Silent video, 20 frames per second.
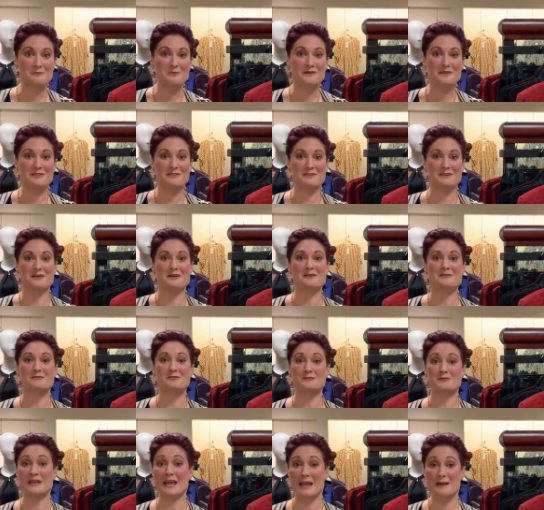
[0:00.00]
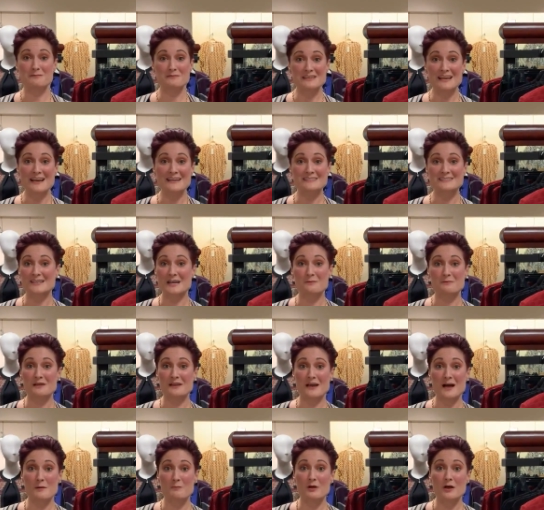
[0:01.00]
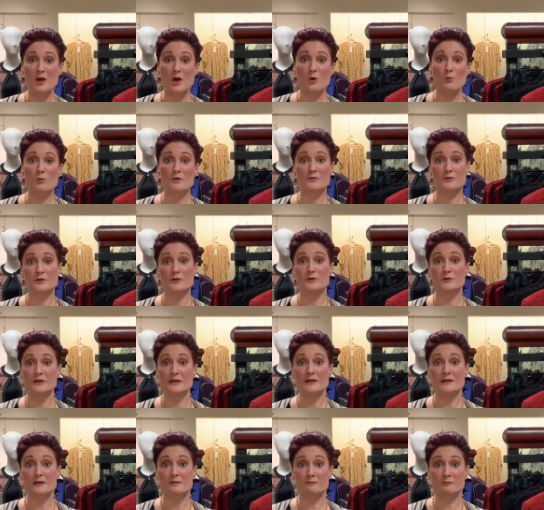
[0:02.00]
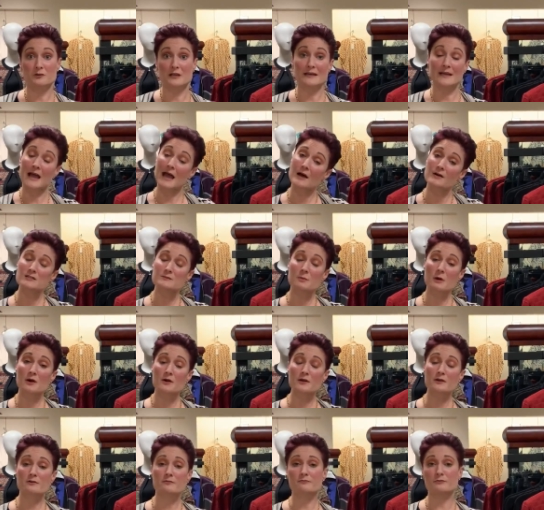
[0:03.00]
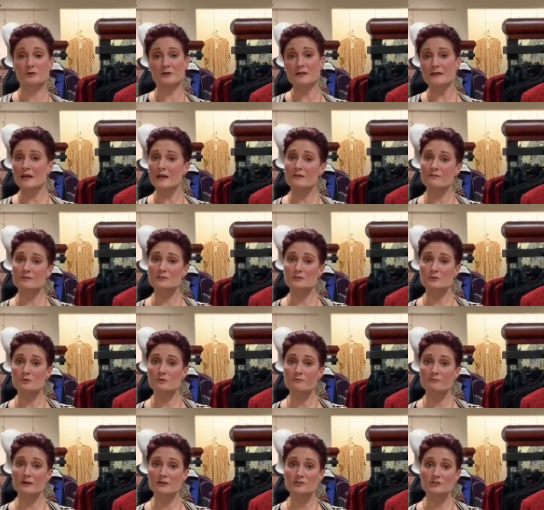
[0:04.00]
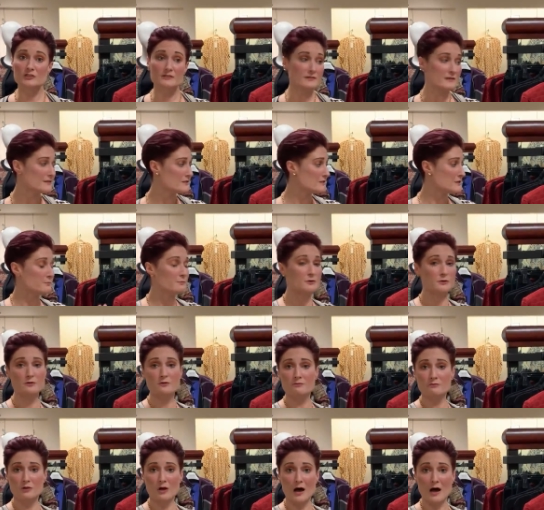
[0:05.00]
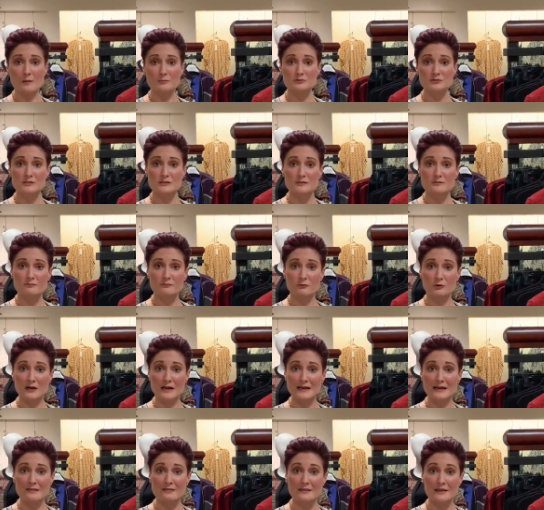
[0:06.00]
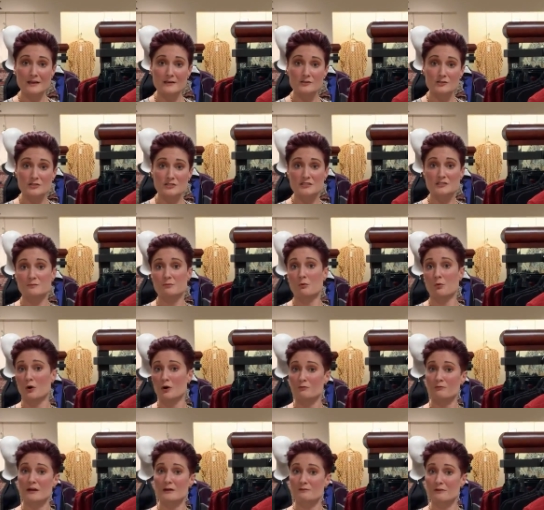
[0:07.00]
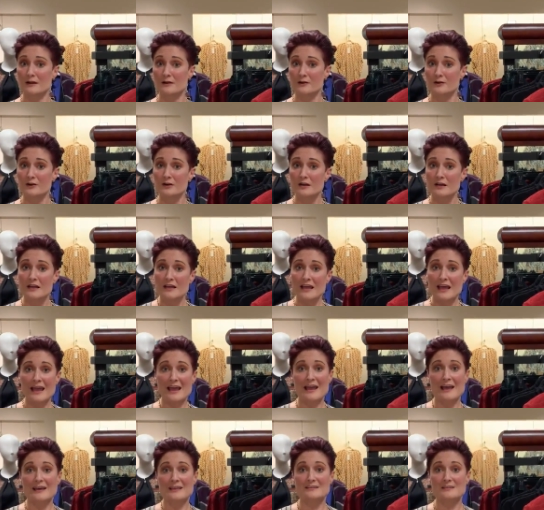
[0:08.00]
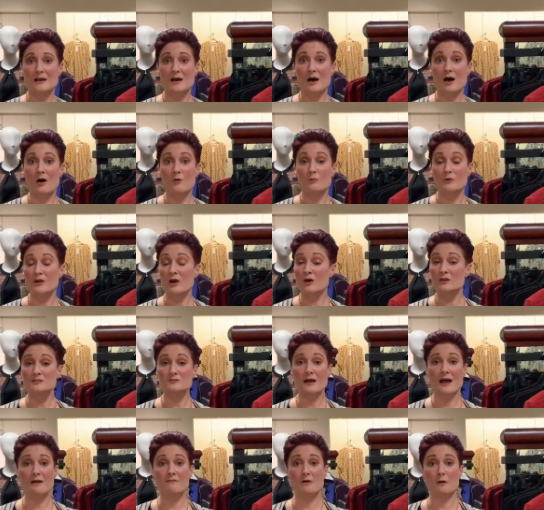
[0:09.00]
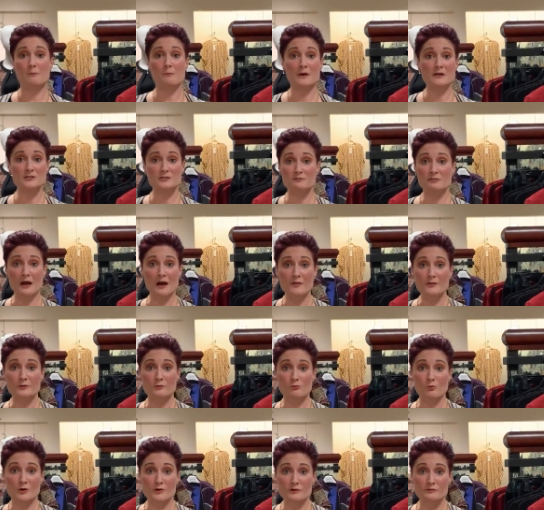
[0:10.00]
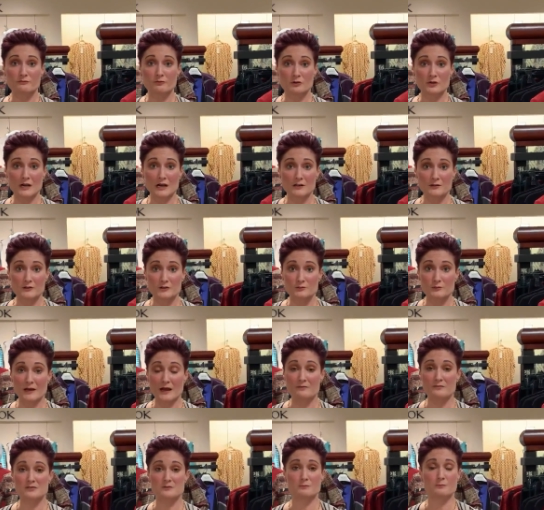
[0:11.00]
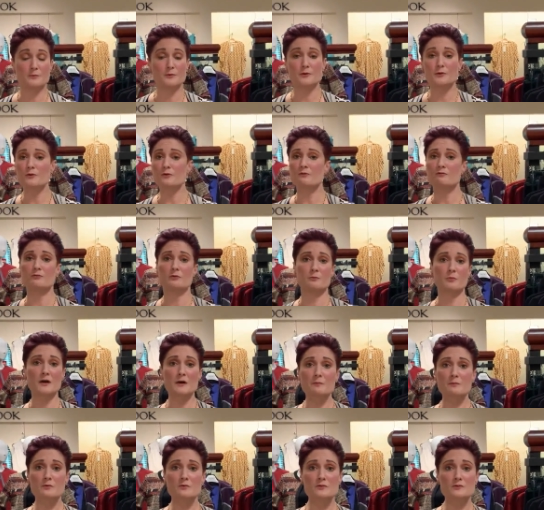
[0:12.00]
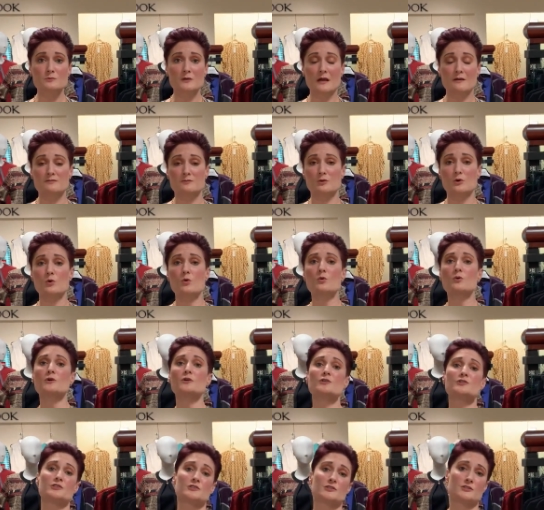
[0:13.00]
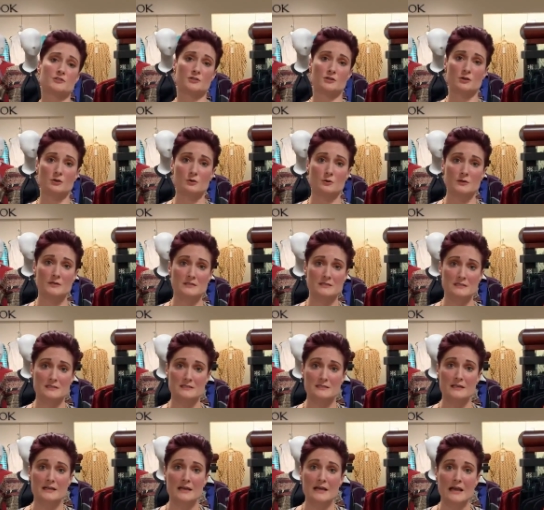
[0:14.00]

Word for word: with uh, game days coming up, whether you're needing it for like a house party or for any kind of a school function, this is a beautiful option for anything to support Red Raider. And uh, we also have a bunch of other wonderful colors. We have some beautiful purples. We have some gorgeous turquoises